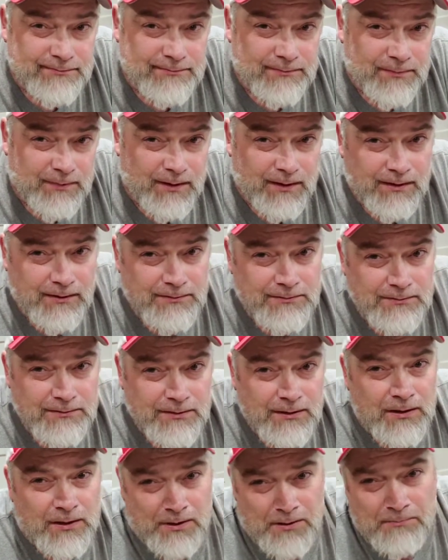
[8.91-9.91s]
well,
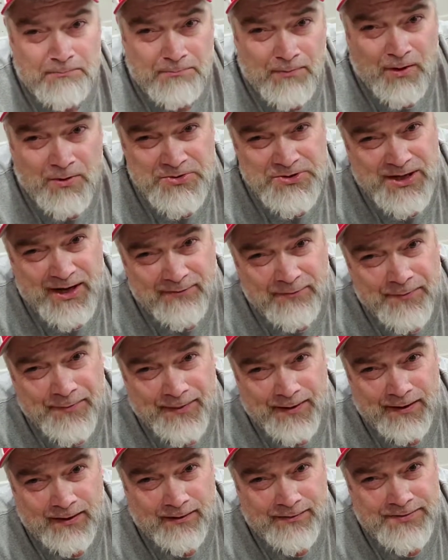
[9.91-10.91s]
most
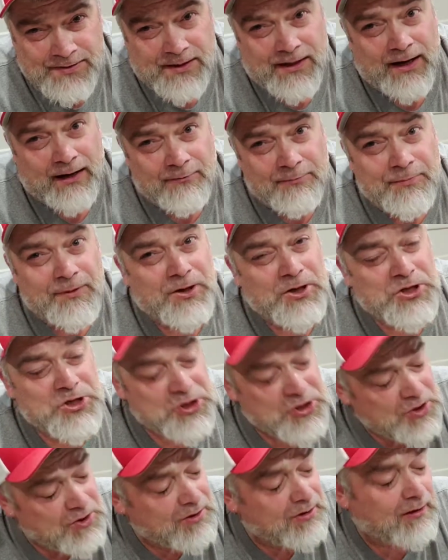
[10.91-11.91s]
everybody loves it. Everybody
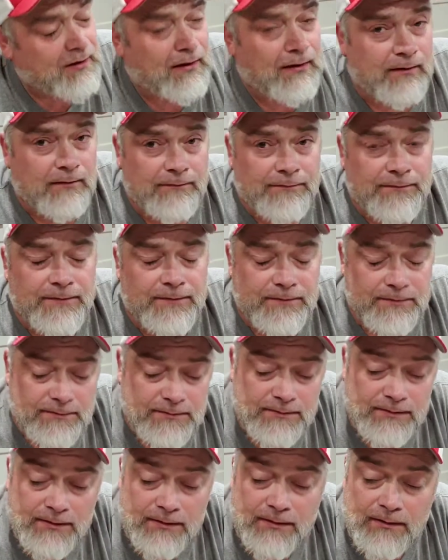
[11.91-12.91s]
should love
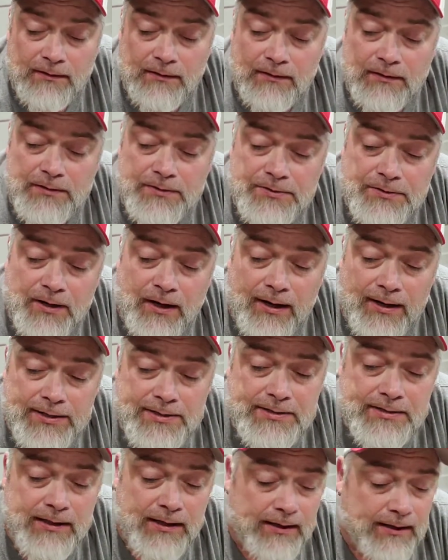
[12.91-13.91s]
dry aged
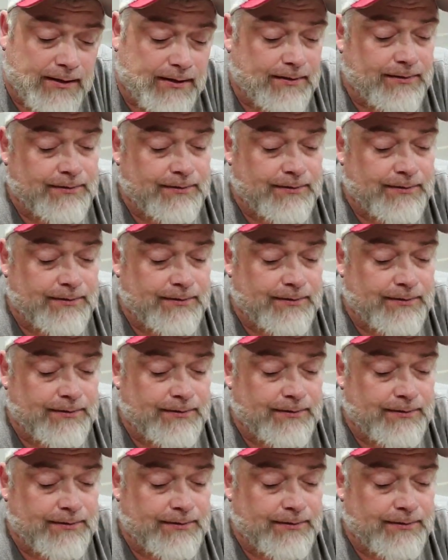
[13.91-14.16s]
steak.